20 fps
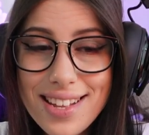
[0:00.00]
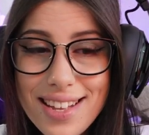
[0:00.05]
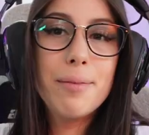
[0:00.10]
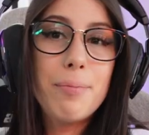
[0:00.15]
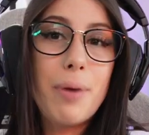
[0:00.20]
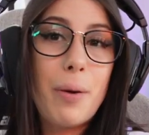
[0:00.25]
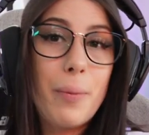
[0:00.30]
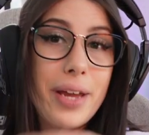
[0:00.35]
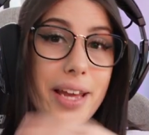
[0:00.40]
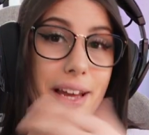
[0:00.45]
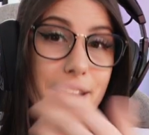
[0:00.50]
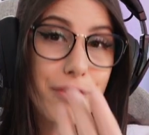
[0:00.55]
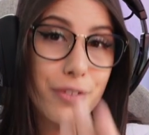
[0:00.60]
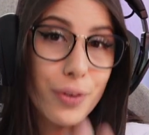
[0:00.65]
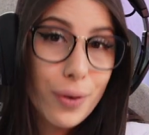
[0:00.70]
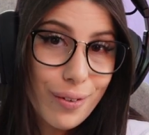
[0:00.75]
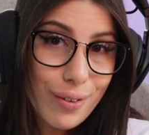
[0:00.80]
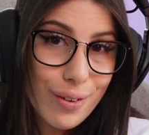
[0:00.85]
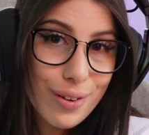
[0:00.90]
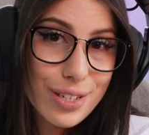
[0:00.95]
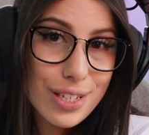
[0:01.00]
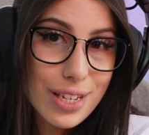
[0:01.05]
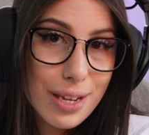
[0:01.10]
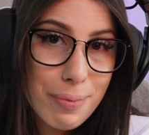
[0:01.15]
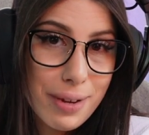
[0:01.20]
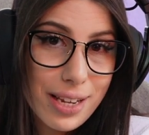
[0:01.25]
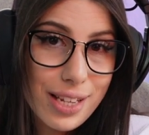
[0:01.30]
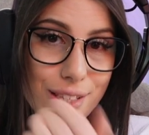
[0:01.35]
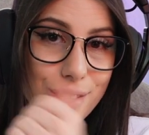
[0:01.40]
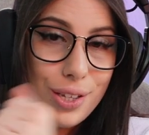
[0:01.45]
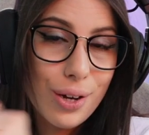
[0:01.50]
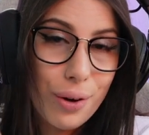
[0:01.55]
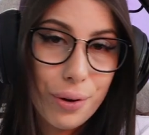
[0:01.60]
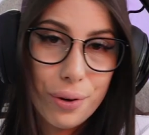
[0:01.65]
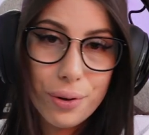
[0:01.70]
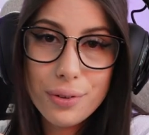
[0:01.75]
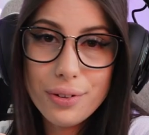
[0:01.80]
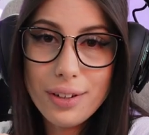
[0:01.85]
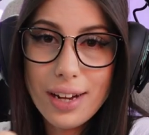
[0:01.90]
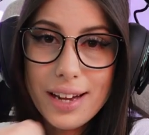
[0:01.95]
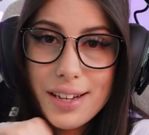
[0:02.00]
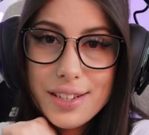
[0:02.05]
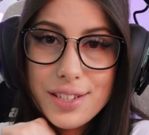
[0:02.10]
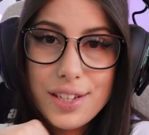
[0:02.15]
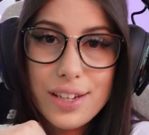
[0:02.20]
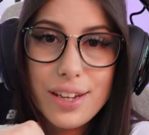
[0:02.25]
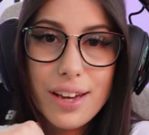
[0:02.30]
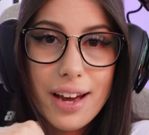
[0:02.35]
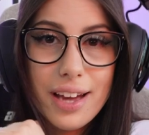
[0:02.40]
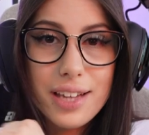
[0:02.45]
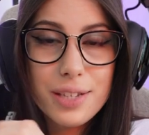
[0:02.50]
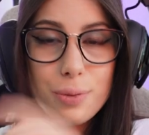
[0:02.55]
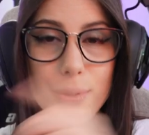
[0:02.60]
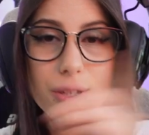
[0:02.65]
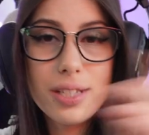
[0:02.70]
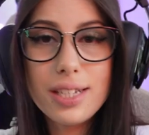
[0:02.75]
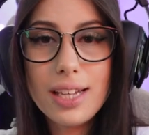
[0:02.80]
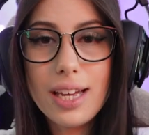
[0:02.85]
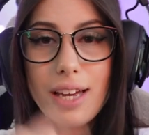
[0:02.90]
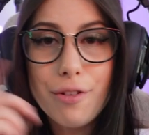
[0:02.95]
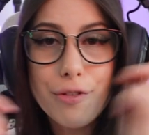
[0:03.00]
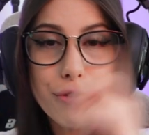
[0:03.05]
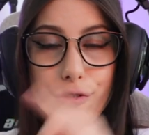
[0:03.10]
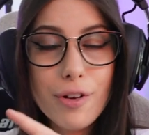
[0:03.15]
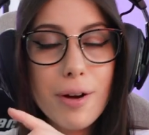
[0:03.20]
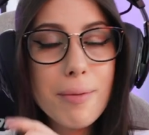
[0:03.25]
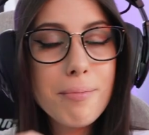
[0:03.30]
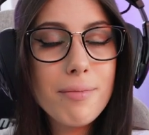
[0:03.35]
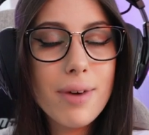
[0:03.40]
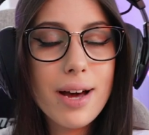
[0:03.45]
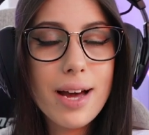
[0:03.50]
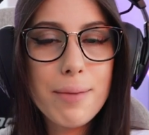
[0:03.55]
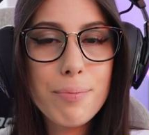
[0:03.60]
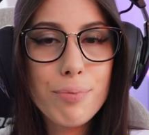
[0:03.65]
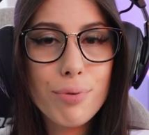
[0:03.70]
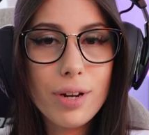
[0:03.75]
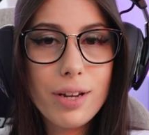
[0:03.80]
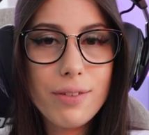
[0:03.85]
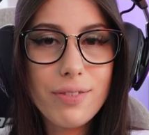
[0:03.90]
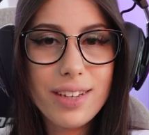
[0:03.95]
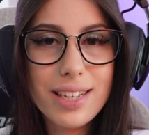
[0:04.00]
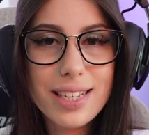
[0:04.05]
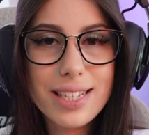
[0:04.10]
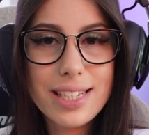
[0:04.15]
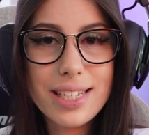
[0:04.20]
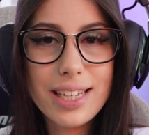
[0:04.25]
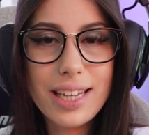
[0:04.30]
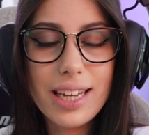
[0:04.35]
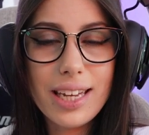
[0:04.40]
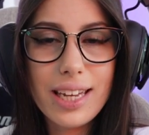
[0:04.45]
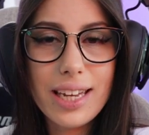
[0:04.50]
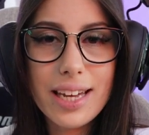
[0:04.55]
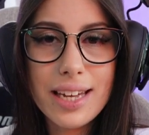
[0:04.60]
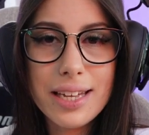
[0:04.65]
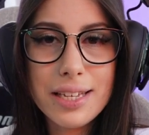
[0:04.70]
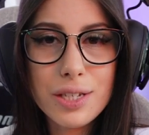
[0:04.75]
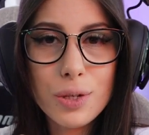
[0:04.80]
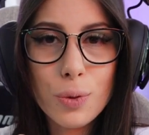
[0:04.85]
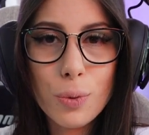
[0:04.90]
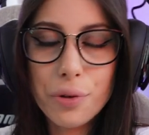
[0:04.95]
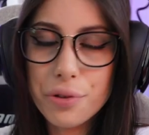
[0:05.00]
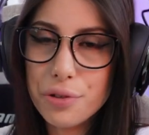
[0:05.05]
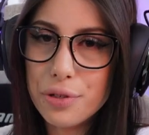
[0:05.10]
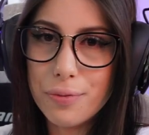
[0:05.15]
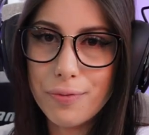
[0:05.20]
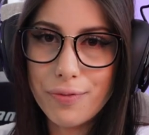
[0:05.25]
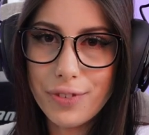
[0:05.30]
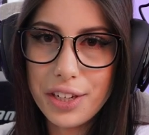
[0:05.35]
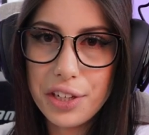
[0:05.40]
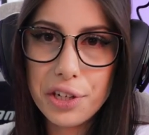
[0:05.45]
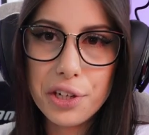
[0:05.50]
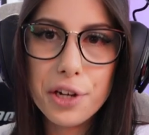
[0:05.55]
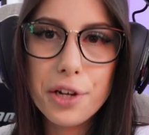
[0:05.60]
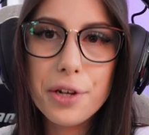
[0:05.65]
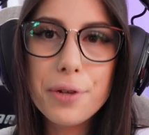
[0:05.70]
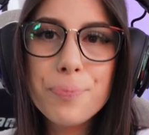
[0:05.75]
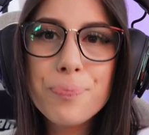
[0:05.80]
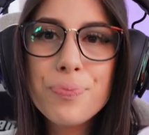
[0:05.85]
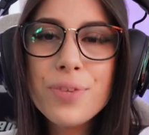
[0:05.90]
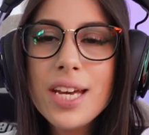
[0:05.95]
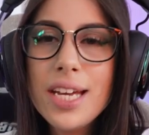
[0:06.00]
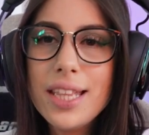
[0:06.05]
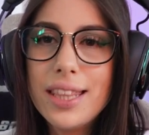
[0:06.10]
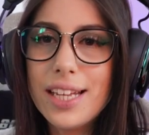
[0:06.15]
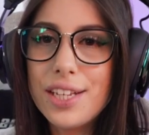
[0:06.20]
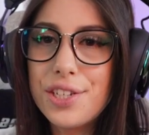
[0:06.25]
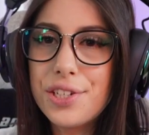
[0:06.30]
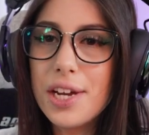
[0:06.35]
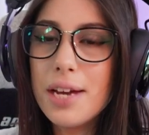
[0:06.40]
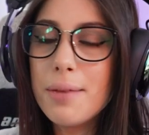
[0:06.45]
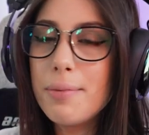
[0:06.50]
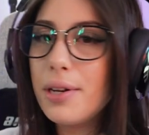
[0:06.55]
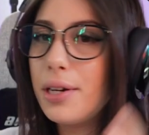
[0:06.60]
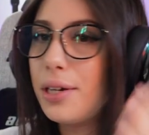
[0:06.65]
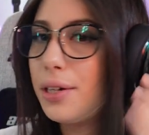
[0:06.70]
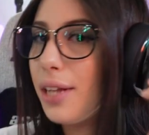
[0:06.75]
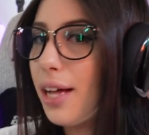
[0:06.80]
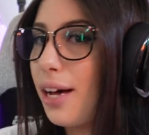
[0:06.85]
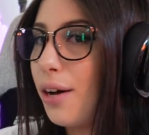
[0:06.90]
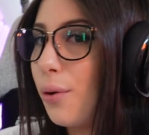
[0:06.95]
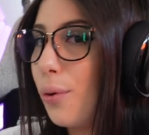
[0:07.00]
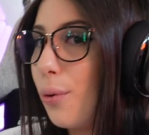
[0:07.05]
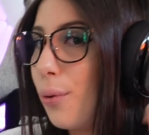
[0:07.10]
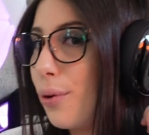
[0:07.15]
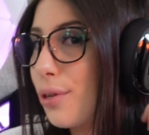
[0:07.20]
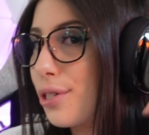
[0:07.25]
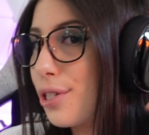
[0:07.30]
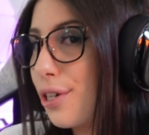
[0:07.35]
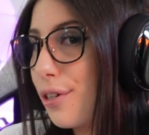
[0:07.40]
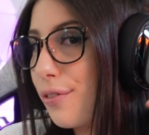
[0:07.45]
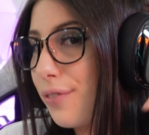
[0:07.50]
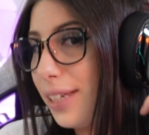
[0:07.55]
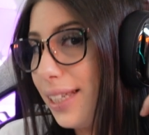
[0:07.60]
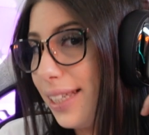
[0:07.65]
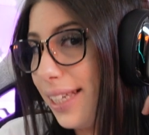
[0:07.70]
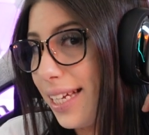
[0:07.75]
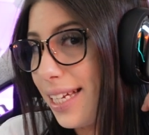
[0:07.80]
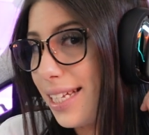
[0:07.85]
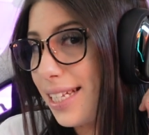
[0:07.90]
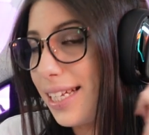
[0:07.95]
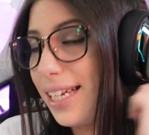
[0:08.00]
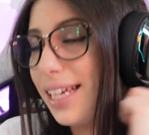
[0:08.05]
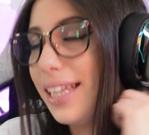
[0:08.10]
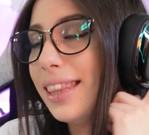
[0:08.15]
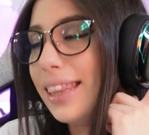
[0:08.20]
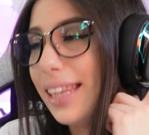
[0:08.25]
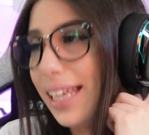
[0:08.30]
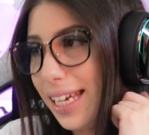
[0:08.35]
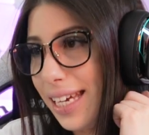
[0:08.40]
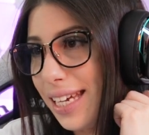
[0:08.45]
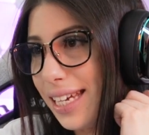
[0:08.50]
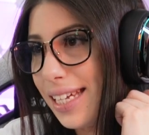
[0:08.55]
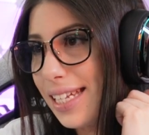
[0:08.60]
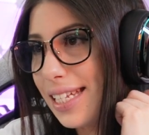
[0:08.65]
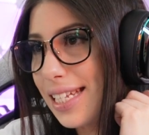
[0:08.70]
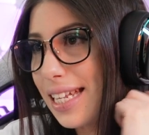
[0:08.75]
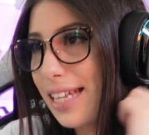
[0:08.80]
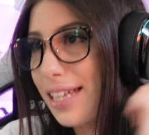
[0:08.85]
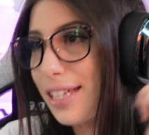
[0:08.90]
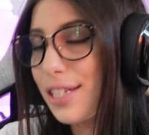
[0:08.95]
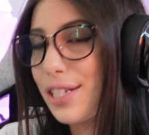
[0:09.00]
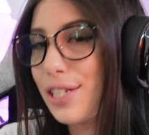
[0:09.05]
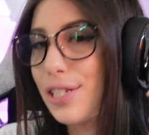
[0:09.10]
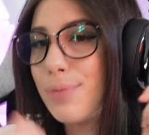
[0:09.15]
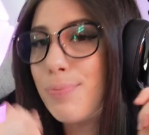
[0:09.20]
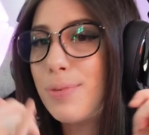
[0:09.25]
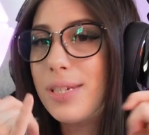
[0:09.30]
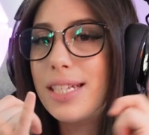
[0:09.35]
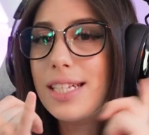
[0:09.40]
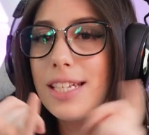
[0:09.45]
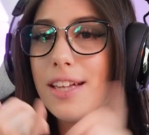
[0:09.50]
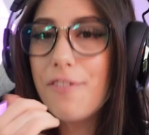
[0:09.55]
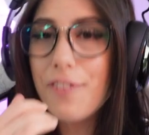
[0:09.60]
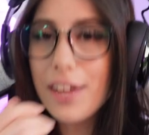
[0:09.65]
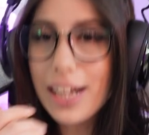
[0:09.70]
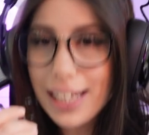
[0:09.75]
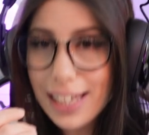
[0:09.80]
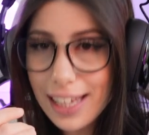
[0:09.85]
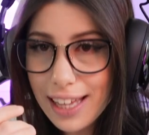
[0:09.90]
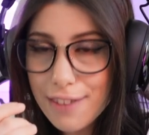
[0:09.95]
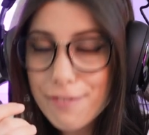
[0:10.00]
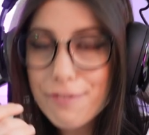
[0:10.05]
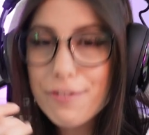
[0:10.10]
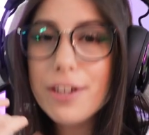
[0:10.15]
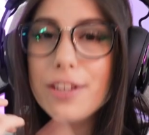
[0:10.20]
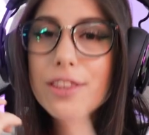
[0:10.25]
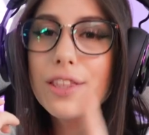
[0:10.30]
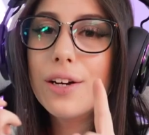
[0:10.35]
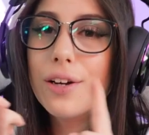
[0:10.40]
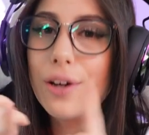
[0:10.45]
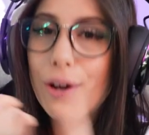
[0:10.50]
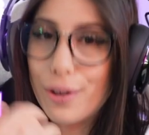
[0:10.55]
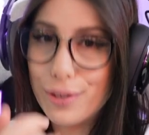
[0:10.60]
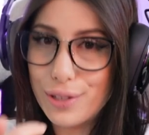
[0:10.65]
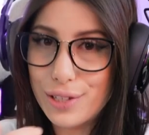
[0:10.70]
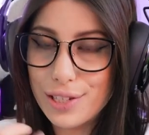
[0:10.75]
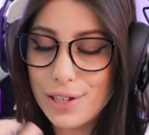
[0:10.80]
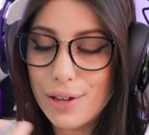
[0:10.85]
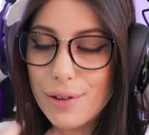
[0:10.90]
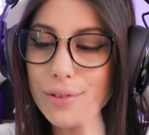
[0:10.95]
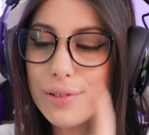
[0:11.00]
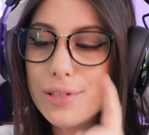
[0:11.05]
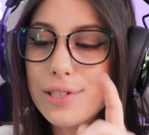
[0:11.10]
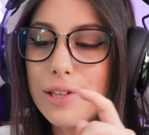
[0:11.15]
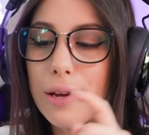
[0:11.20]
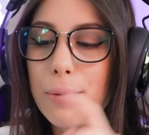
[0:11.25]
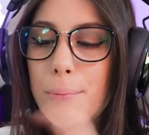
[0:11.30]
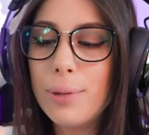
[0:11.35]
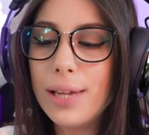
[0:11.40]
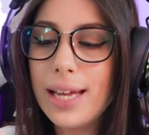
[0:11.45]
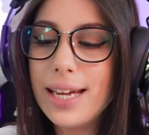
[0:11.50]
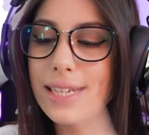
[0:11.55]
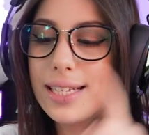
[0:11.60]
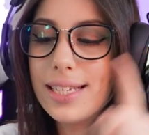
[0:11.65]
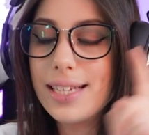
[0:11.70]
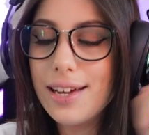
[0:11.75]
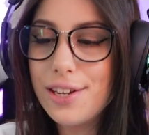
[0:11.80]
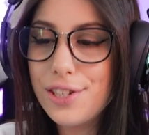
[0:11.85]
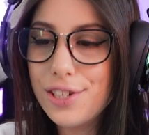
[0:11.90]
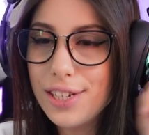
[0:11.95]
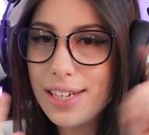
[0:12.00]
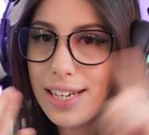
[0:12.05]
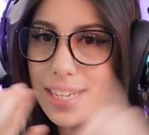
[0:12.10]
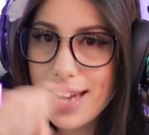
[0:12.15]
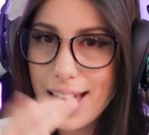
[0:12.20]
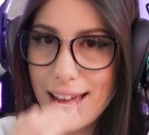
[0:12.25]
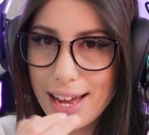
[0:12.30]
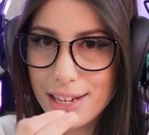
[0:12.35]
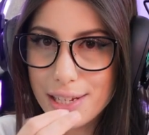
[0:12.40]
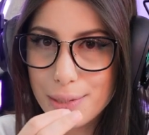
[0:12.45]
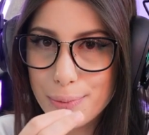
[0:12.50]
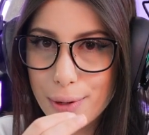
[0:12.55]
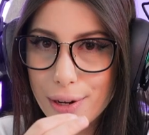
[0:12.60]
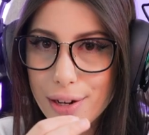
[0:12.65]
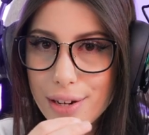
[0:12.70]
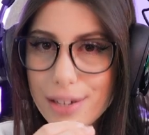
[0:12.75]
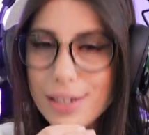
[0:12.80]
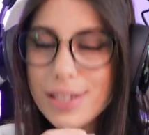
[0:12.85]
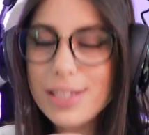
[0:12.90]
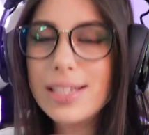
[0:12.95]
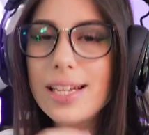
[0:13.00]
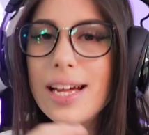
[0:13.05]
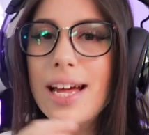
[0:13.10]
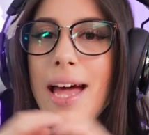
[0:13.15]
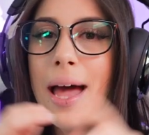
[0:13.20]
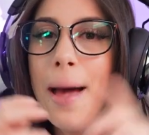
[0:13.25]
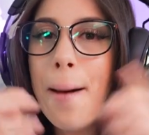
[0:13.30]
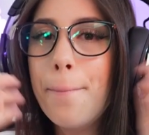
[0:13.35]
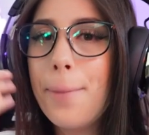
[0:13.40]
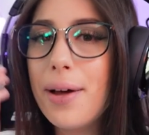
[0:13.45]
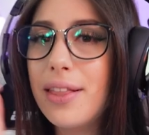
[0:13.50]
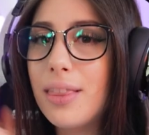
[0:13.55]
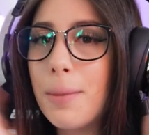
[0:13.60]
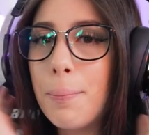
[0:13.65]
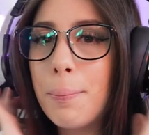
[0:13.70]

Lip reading: But we have also been told, as you guys would see from my previous CES Quantum video, that JBL are also releasing these specifically for the consoles, so PlayStation and Xbox, but the